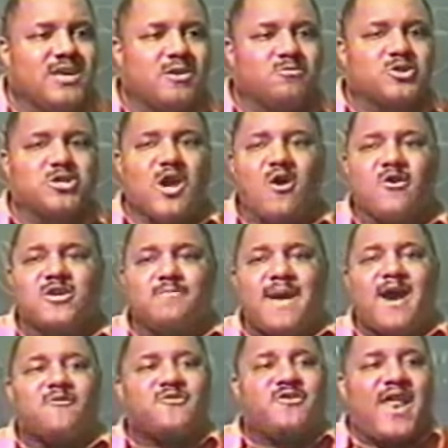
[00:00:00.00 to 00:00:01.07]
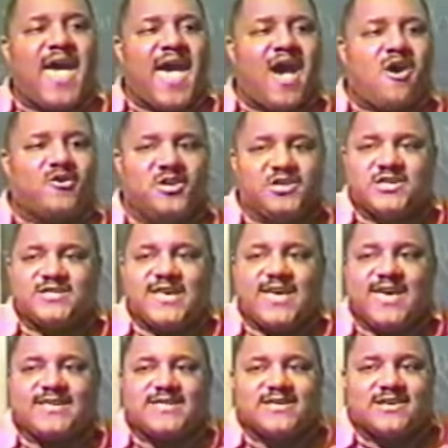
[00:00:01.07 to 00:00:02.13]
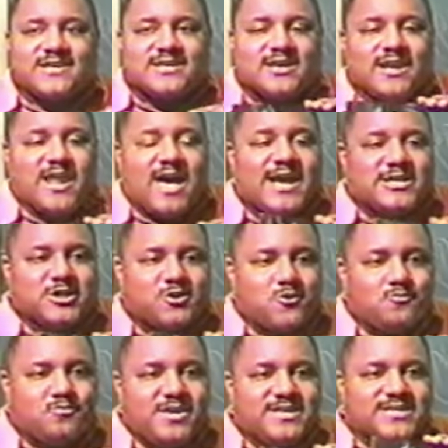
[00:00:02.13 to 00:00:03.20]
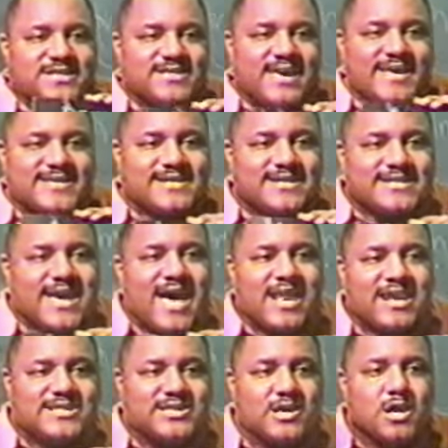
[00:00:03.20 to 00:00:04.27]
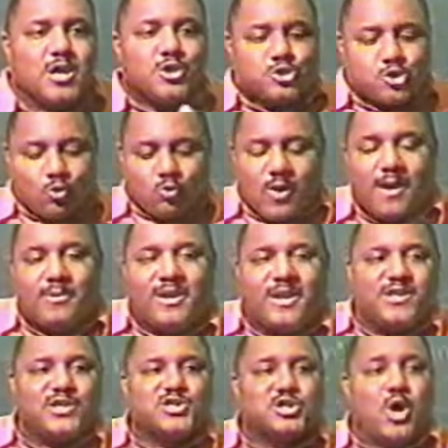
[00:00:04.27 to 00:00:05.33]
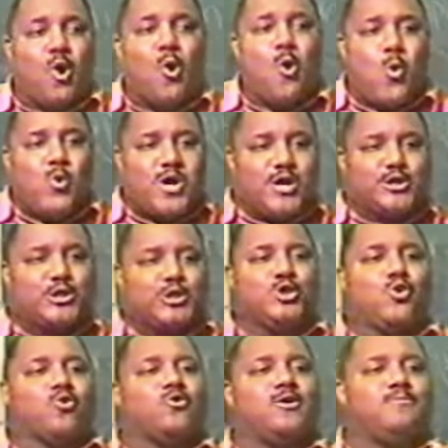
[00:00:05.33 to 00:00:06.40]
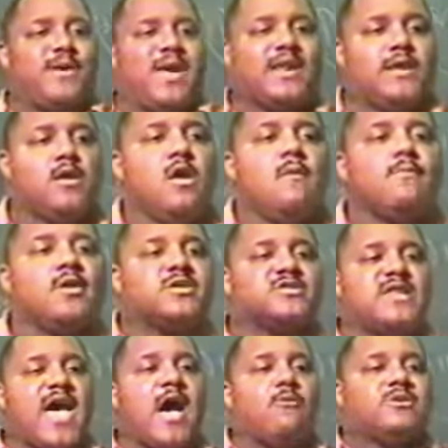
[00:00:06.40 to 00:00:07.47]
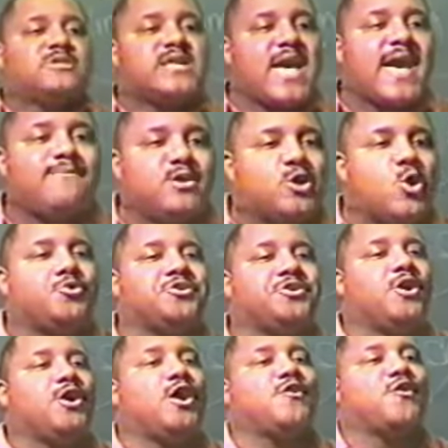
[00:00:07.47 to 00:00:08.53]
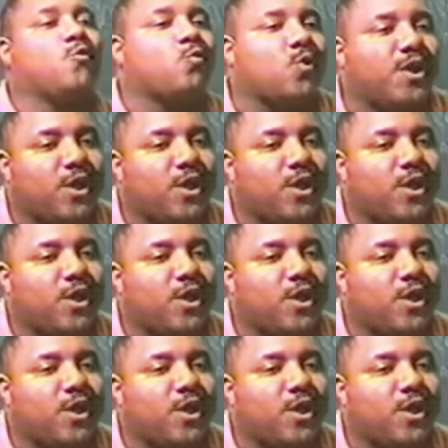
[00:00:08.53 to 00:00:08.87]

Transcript: it was talking about now. This is an eschatological piece. It's eschatology. So reveling in the soul is you're rebelling because now it's time to go to the other